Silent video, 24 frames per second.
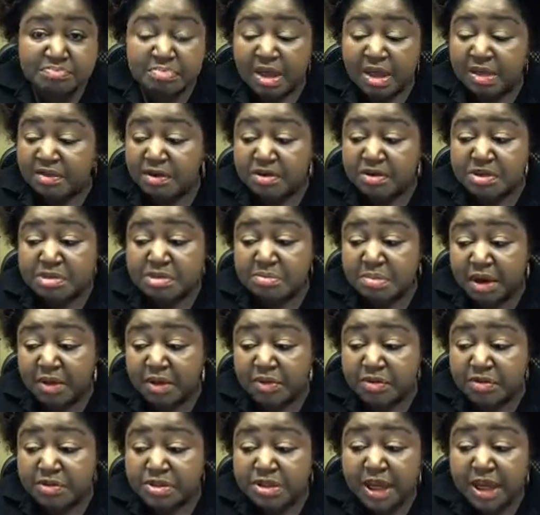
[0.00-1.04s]
and there's some
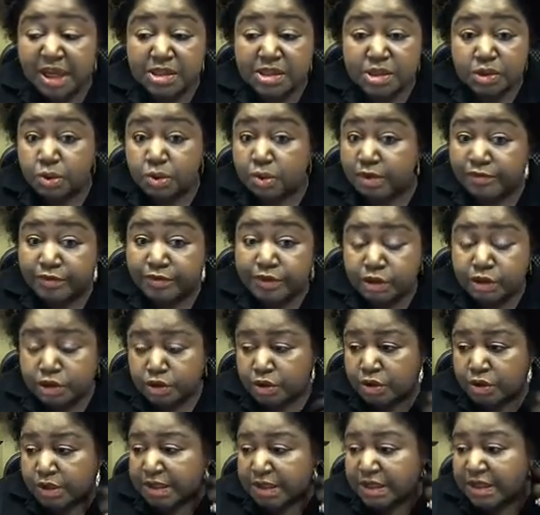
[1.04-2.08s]
others. Castor oil for
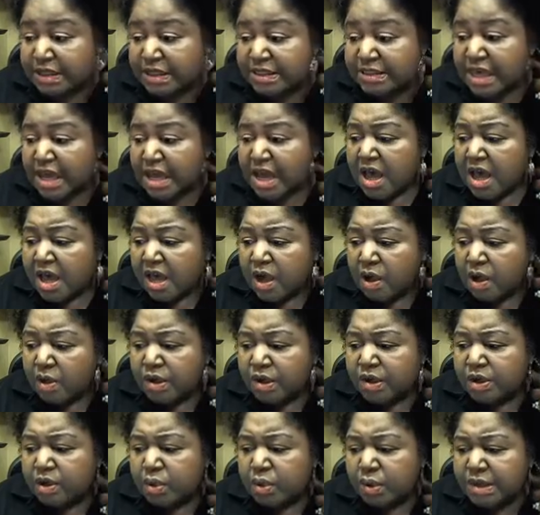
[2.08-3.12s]
sure is.
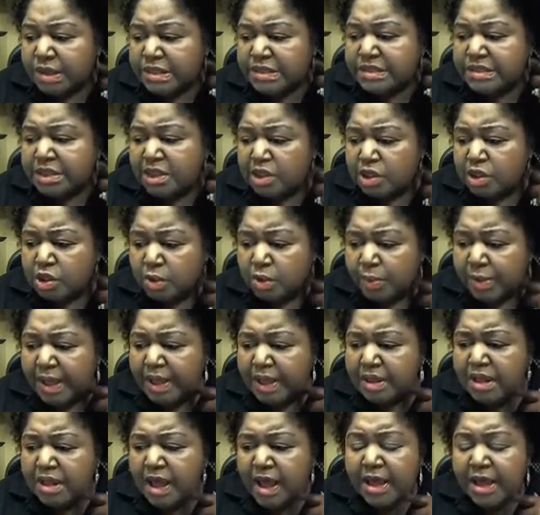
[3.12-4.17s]
Coconut oil is a little
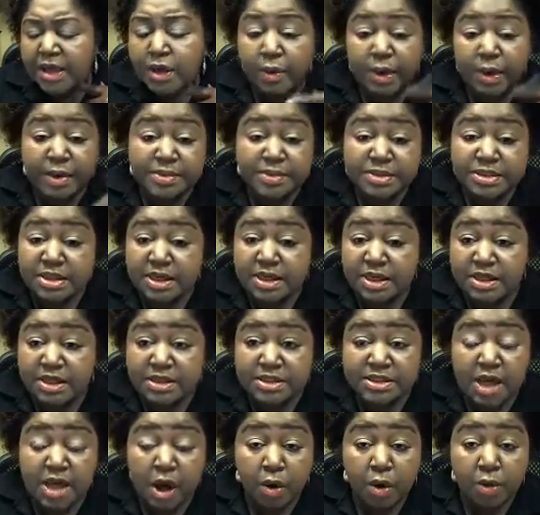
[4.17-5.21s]
bit light. Grapeseed
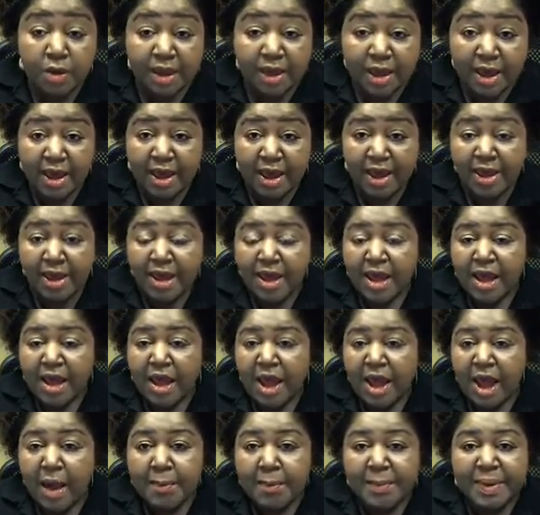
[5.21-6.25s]
is okay.
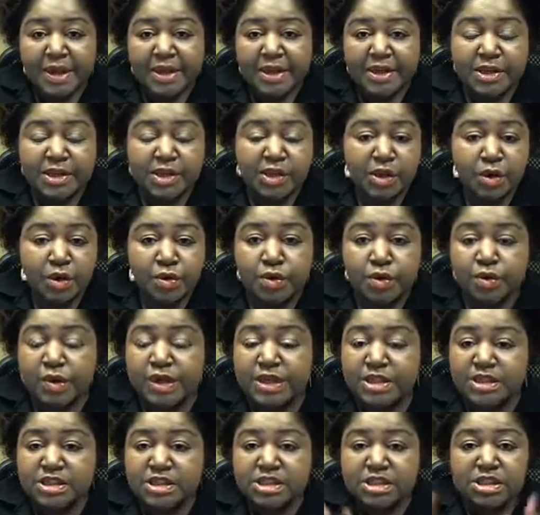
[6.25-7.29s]
But, you know, you
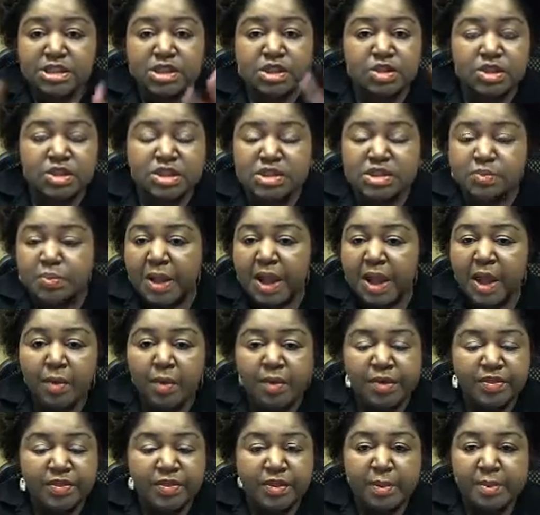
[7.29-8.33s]
can just, you just play
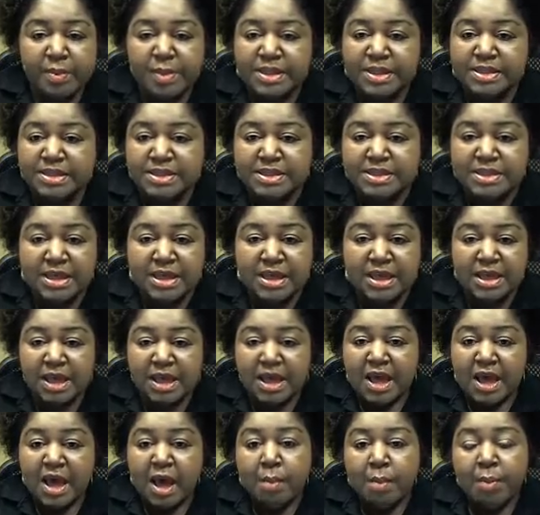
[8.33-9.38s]
with them and see.
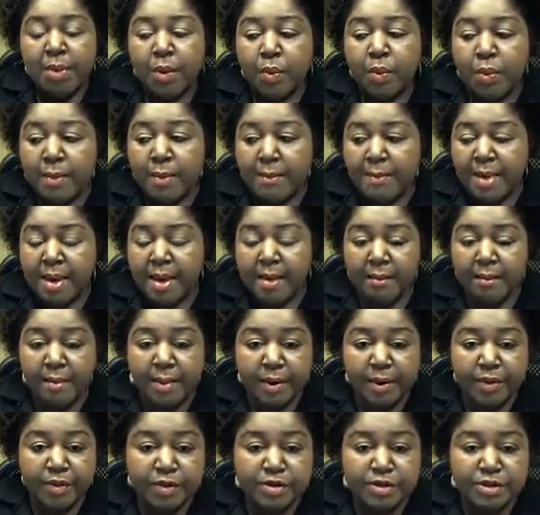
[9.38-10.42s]
But
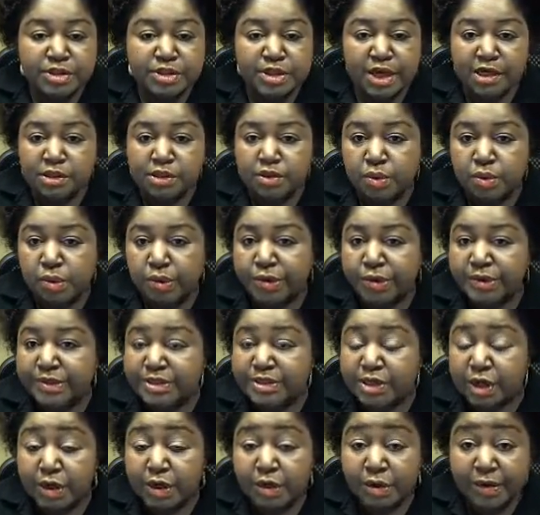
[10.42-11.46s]
remember, those natural oils
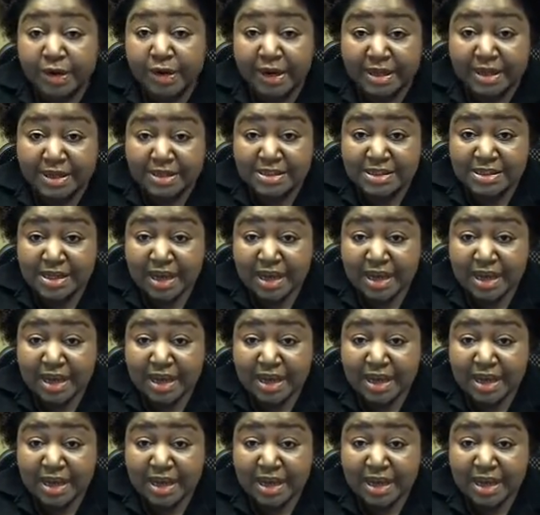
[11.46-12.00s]
are great.